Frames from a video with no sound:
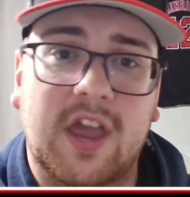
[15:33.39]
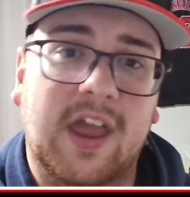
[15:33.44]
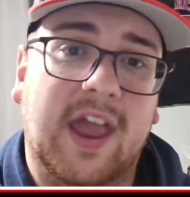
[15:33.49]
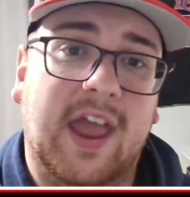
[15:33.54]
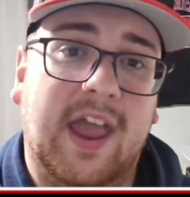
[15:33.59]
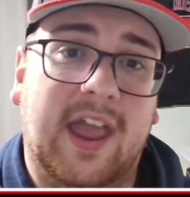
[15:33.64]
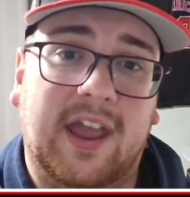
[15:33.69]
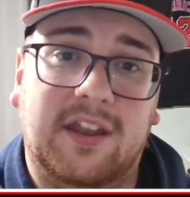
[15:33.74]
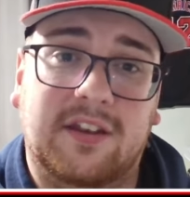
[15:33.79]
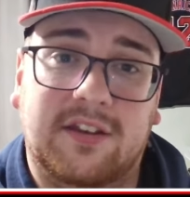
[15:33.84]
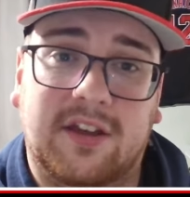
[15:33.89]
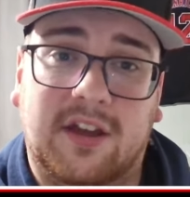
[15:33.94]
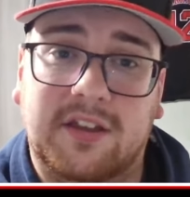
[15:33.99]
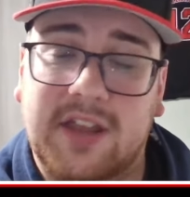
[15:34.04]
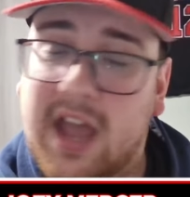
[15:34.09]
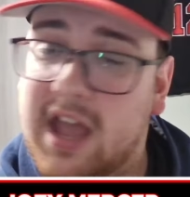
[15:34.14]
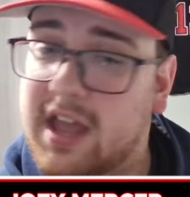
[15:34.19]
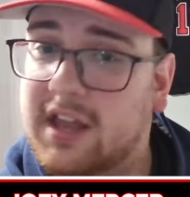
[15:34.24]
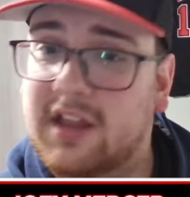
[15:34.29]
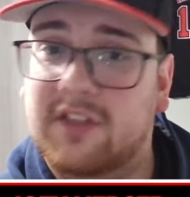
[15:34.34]
And uh,
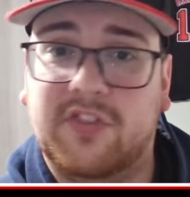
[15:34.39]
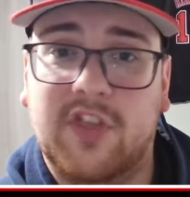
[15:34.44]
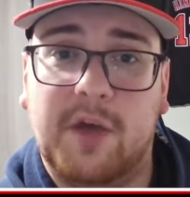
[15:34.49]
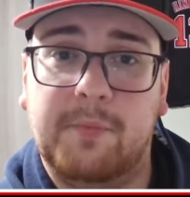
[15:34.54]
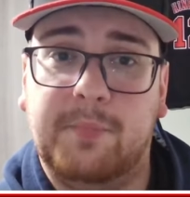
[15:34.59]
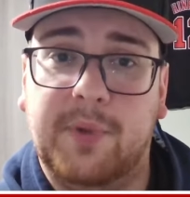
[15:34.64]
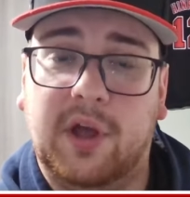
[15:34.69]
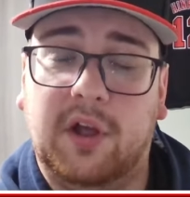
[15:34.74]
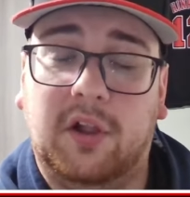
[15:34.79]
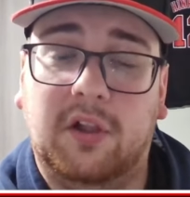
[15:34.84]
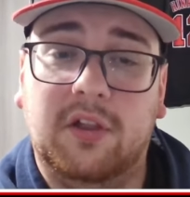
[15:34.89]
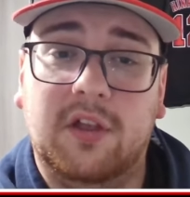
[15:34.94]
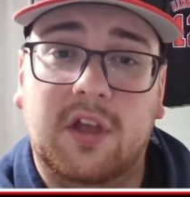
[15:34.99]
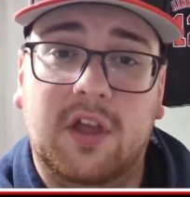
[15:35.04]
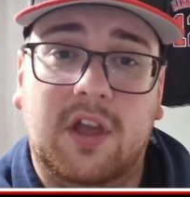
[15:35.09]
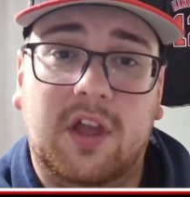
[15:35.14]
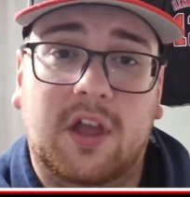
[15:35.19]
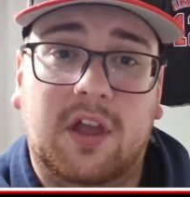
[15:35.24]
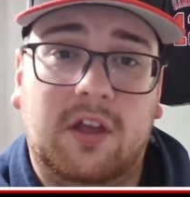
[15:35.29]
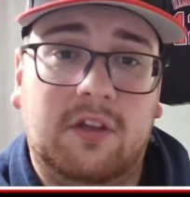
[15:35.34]
yeah, hit that bell,
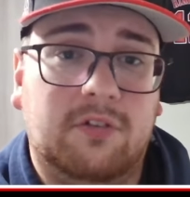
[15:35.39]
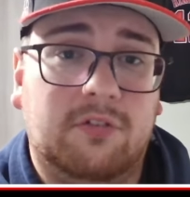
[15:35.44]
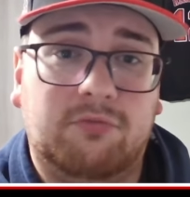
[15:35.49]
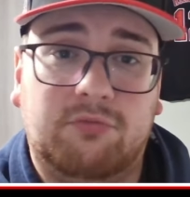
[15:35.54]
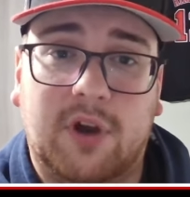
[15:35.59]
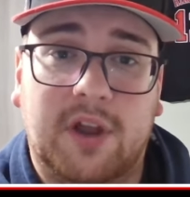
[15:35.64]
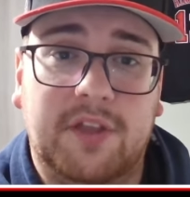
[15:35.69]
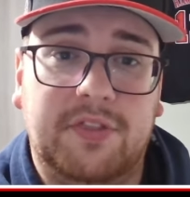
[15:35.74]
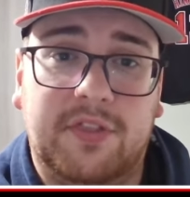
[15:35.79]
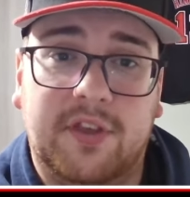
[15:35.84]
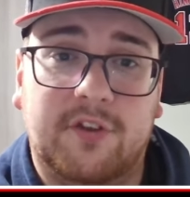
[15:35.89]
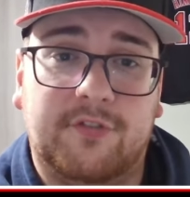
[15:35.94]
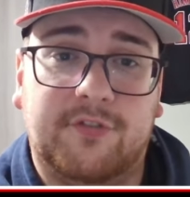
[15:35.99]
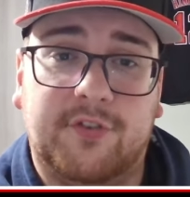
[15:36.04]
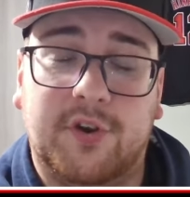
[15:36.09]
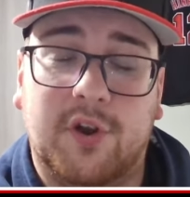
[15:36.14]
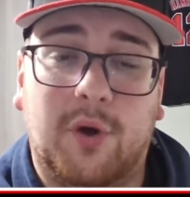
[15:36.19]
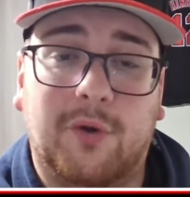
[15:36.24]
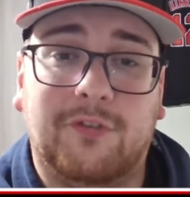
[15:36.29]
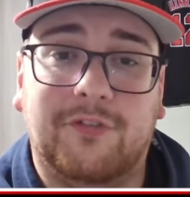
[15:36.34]
right there for
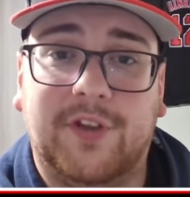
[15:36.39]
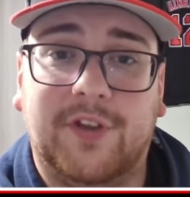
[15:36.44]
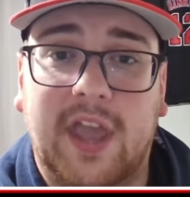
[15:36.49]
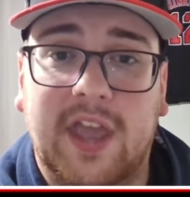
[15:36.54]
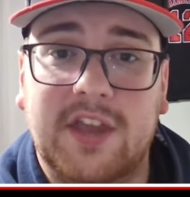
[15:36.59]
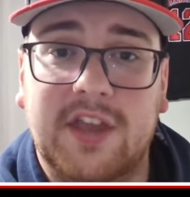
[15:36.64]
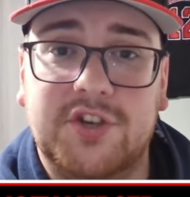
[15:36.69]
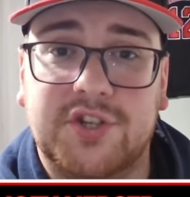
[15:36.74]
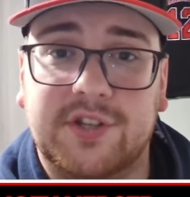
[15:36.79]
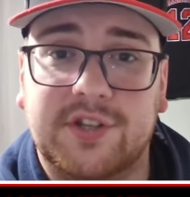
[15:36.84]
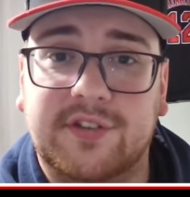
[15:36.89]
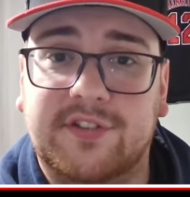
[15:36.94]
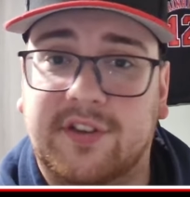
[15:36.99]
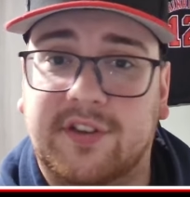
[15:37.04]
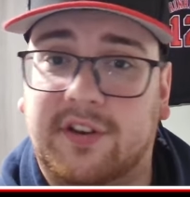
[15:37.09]
notifications,